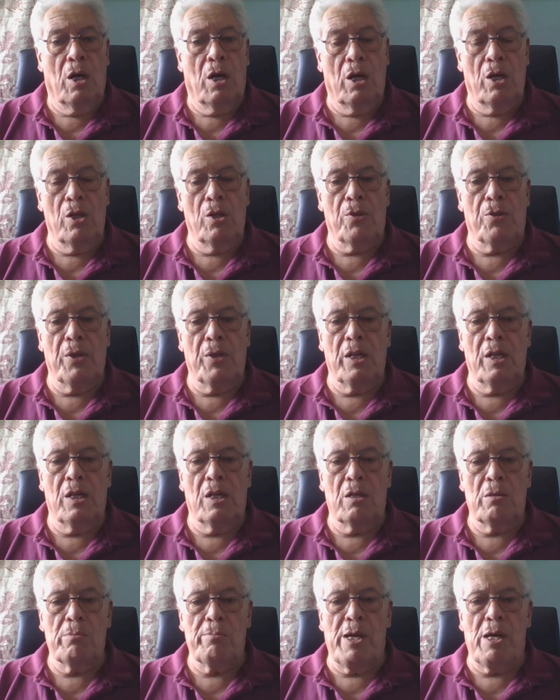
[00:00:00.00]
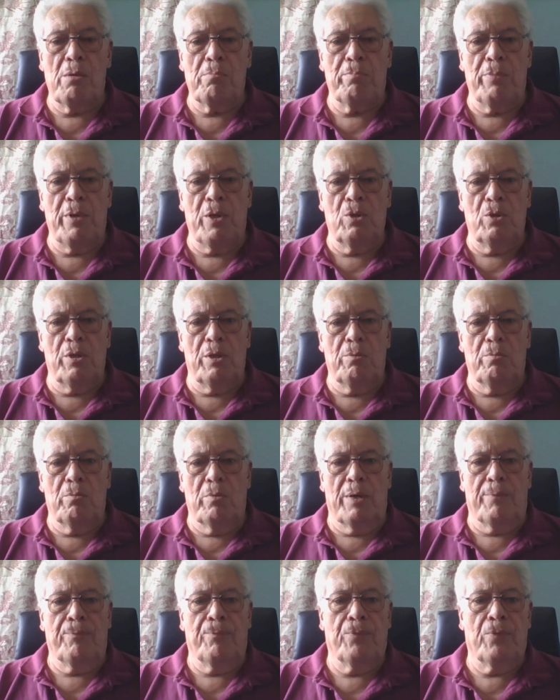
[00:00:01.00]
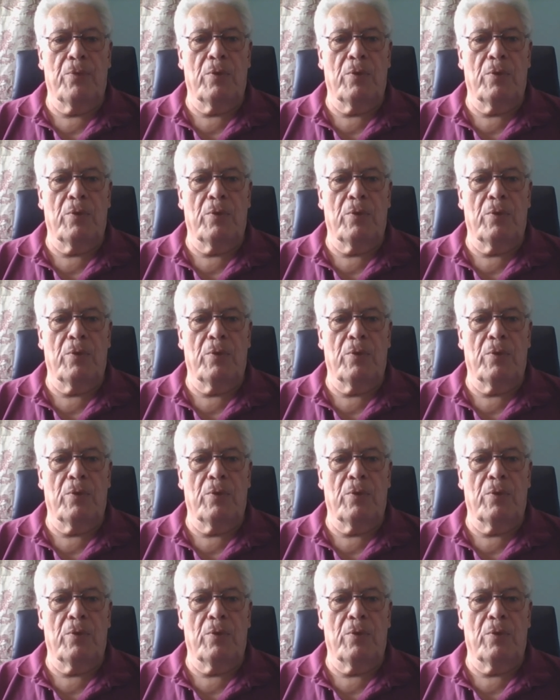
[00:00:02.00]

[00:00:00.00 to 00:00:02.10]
Are you thinking about building one